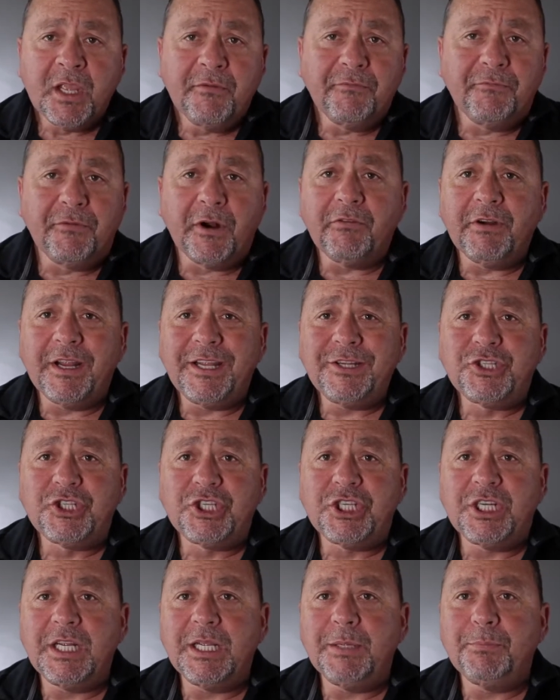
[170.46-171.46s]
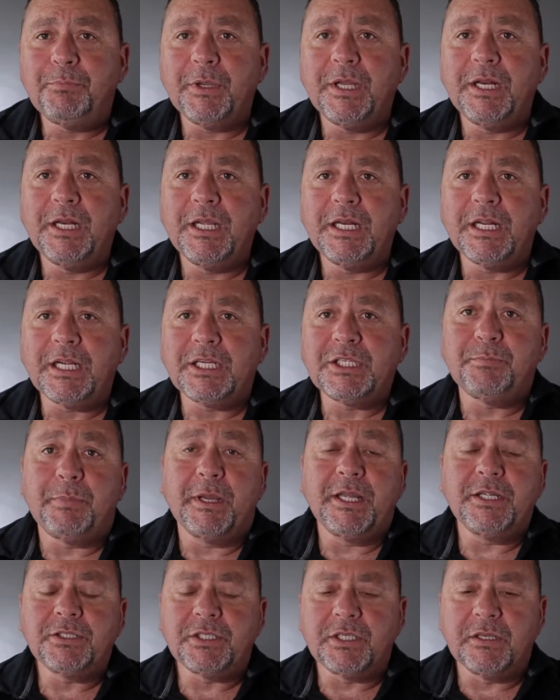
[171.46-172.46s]
Very cheap and
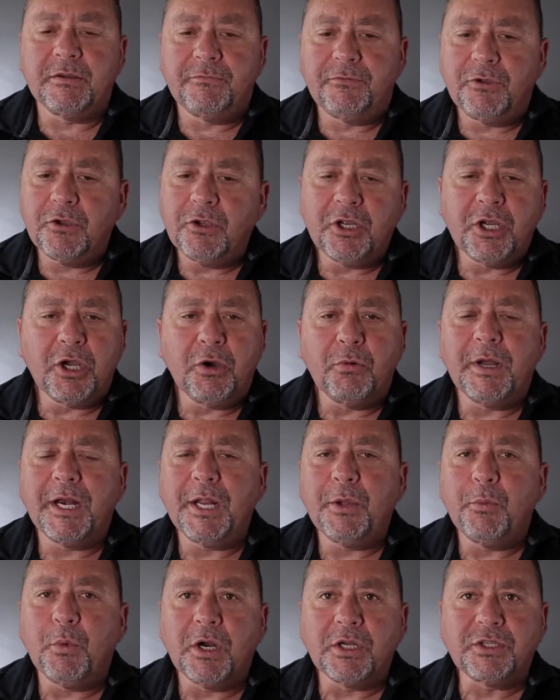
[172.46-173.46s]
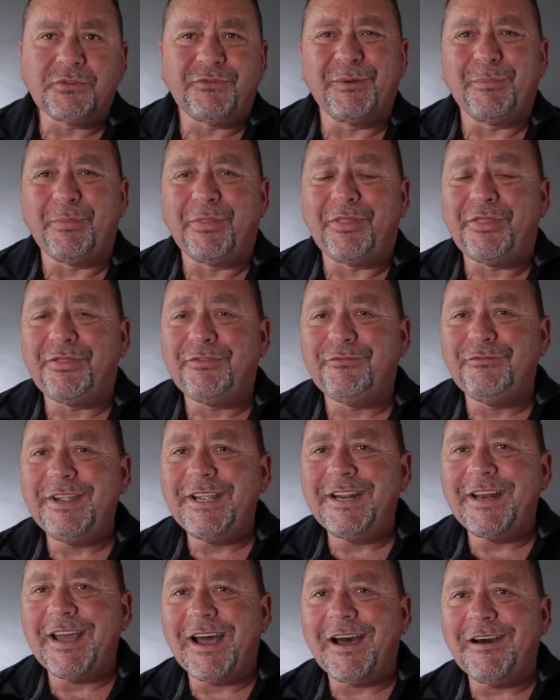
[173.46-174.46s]
inexpensive. You can go anywhere from
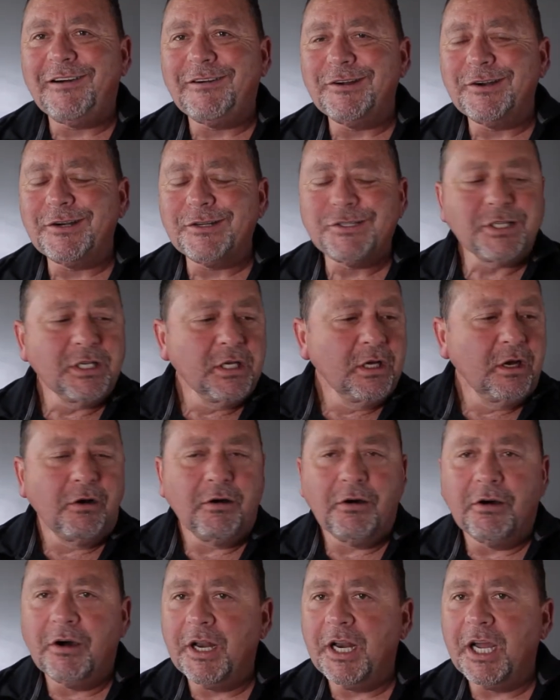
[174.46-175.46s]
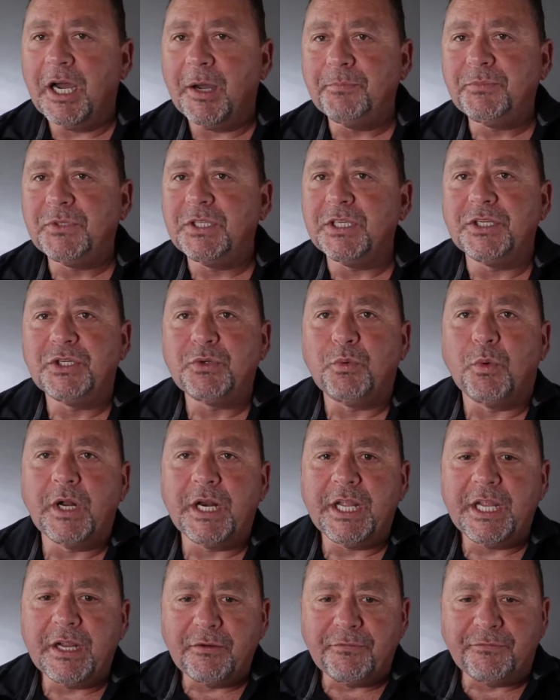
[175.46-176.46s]
$3 on up to
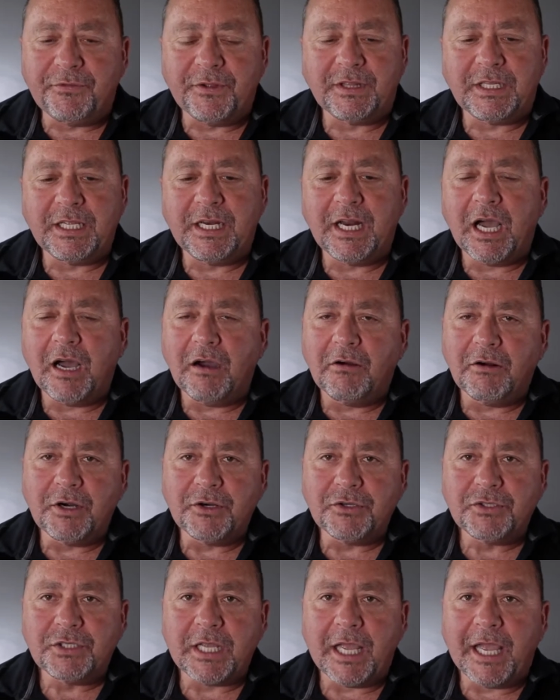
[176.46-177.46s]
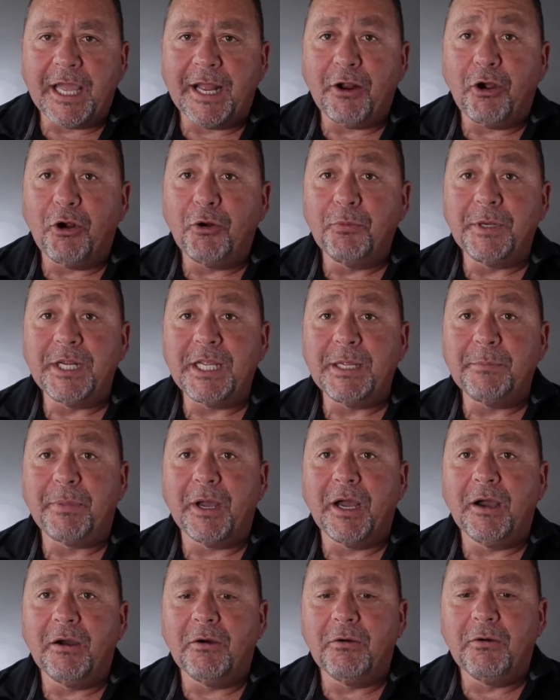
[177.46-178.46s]
$20 or $50 at Home
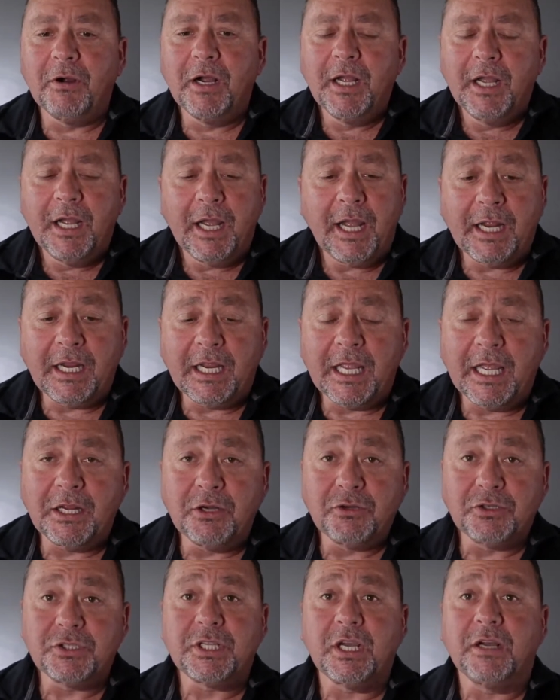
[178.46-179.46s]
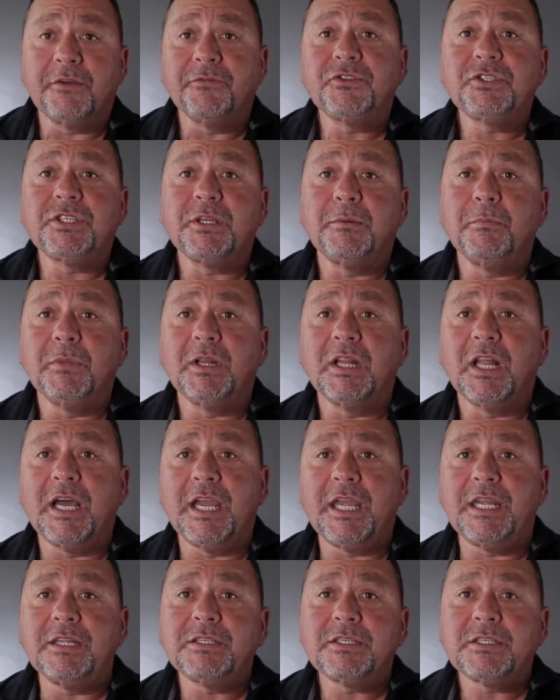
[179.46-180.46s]
Depot and get yourself some
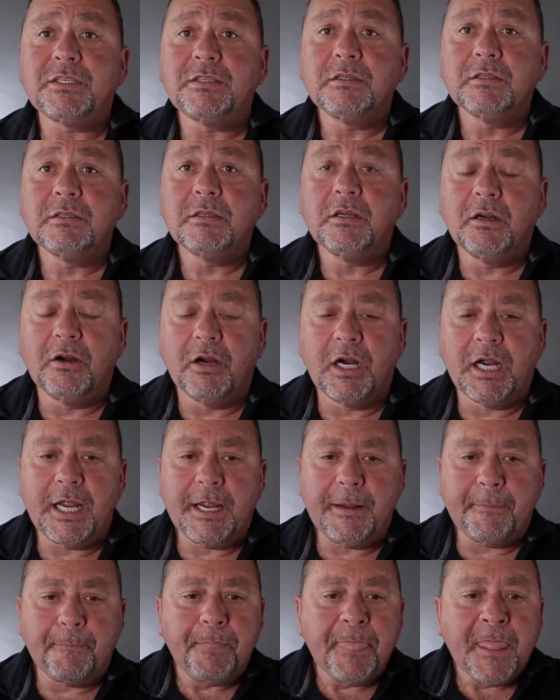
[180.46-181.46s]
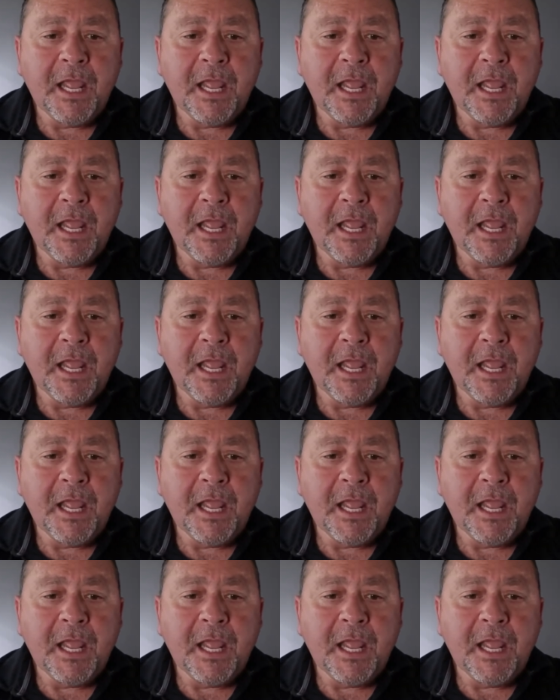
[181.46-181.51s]
lights. All right.